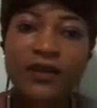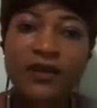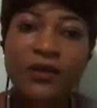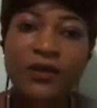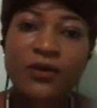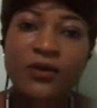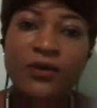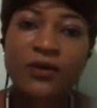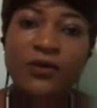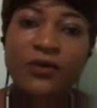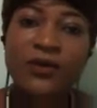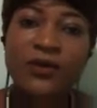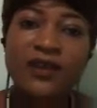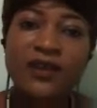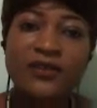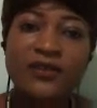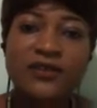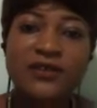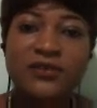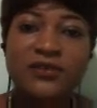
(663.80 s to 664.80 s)
What does
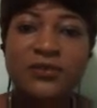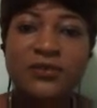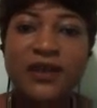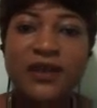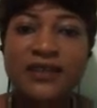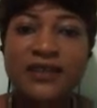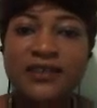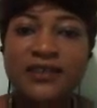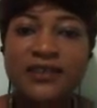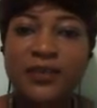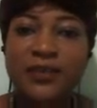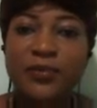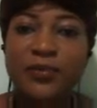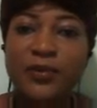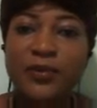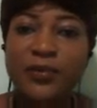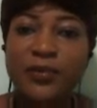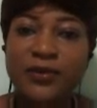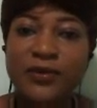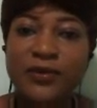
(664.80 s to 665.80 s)
the writer
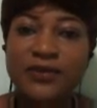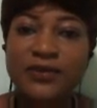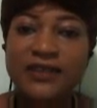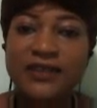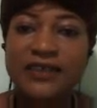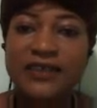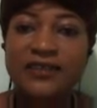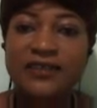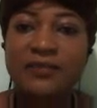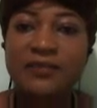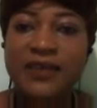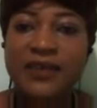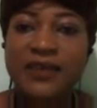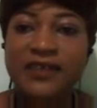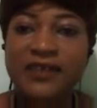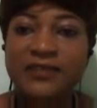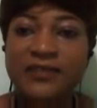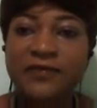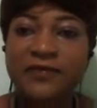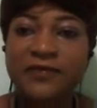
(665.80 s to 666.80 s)
propose as a means
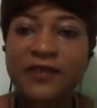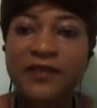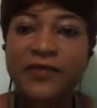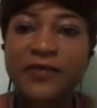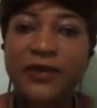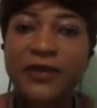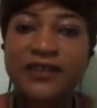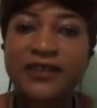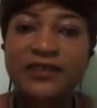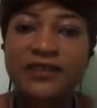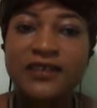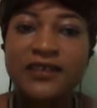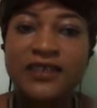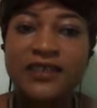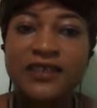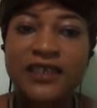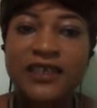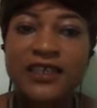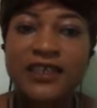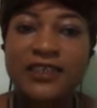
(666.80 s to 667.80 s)
of avoiding the
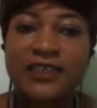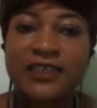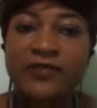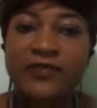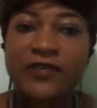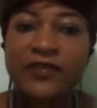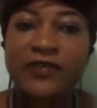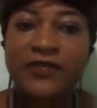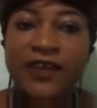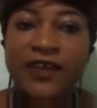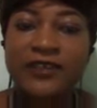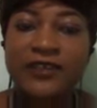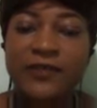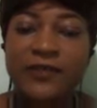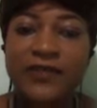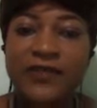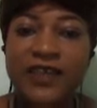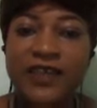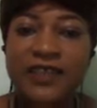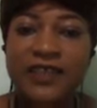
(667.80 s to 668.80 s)
negative effects of
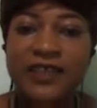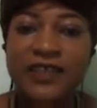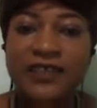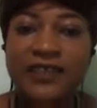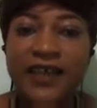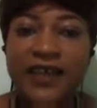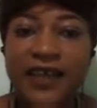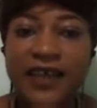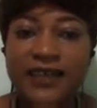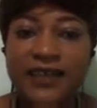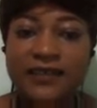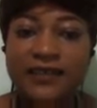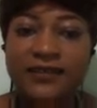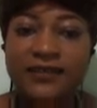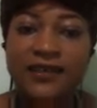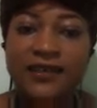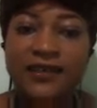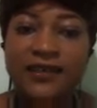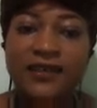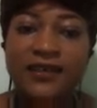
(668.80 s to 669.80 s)
the internet?
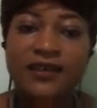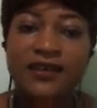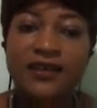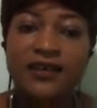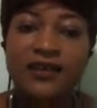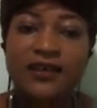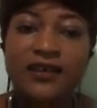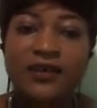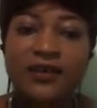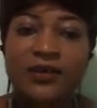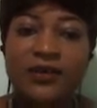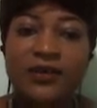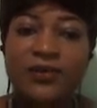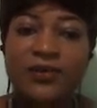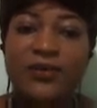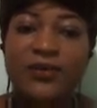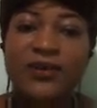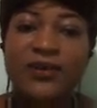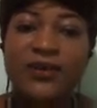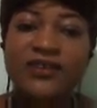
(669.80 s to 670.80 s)

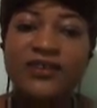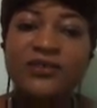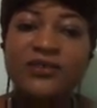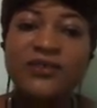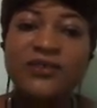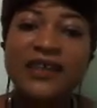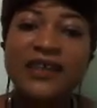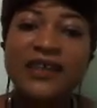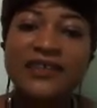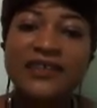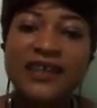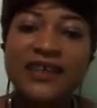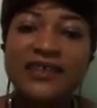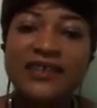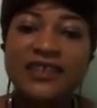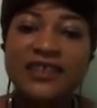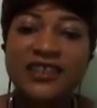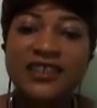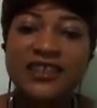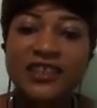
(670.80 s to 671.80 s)
What's the writer's
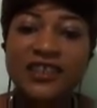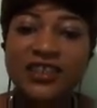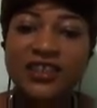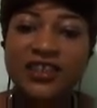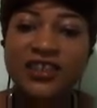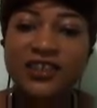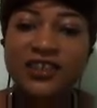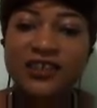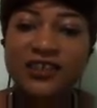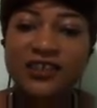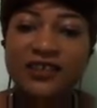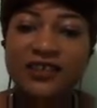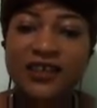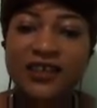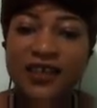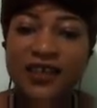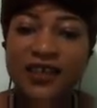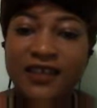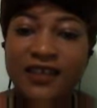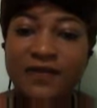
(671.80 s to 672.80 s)
intention
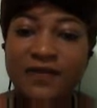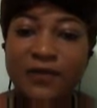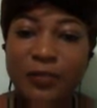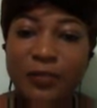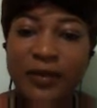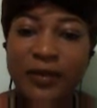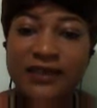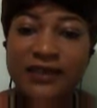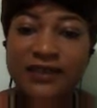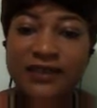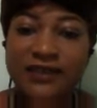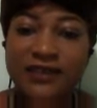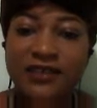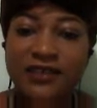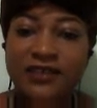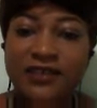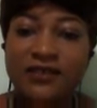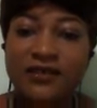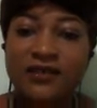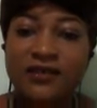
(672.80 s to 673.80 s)
in the passage?
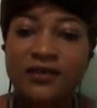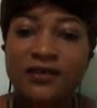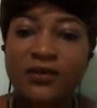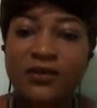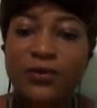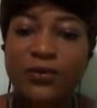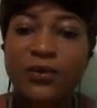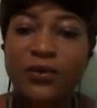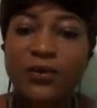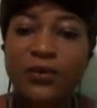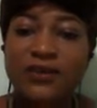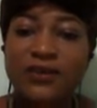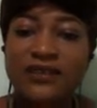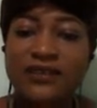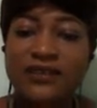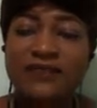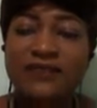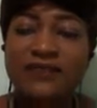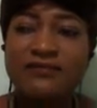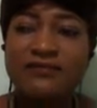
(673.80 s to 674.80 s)
What's the
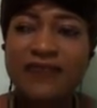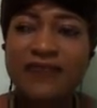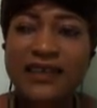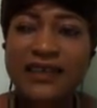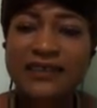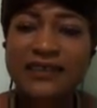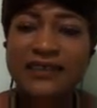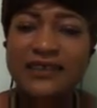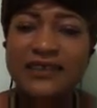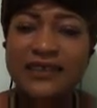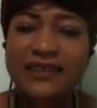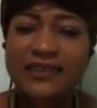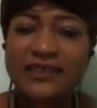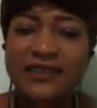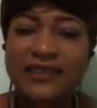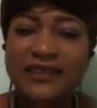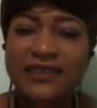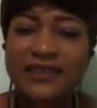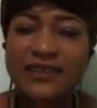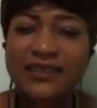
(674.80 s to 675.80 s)
writer's
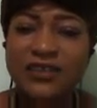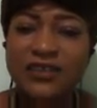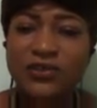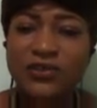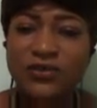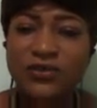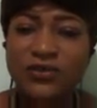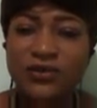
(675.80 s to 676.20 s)
intention?